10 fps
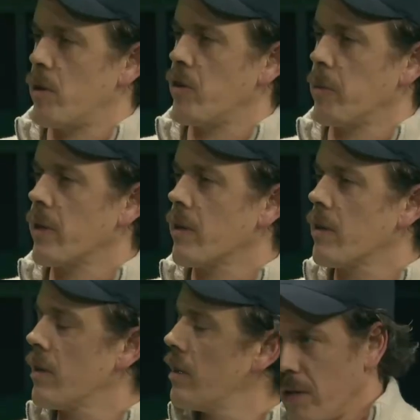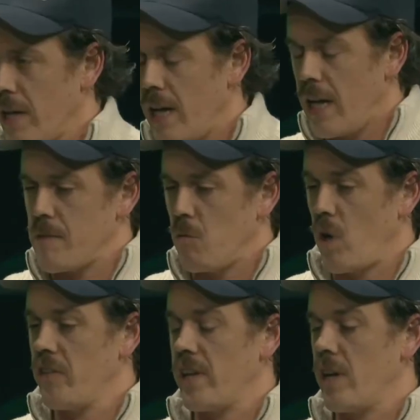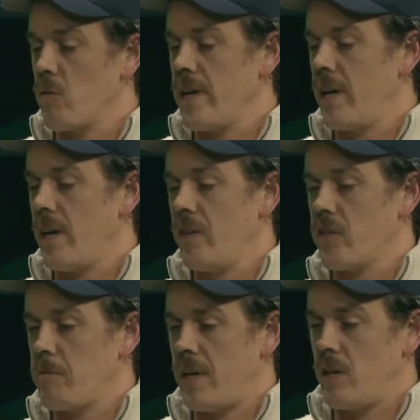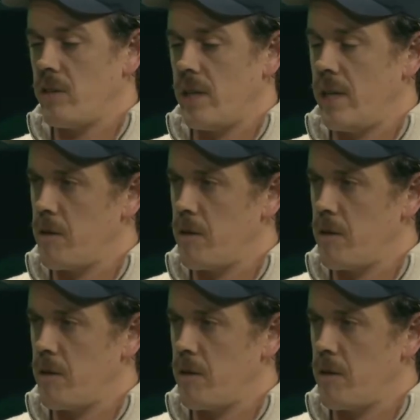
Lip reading: to me. One thing I realized about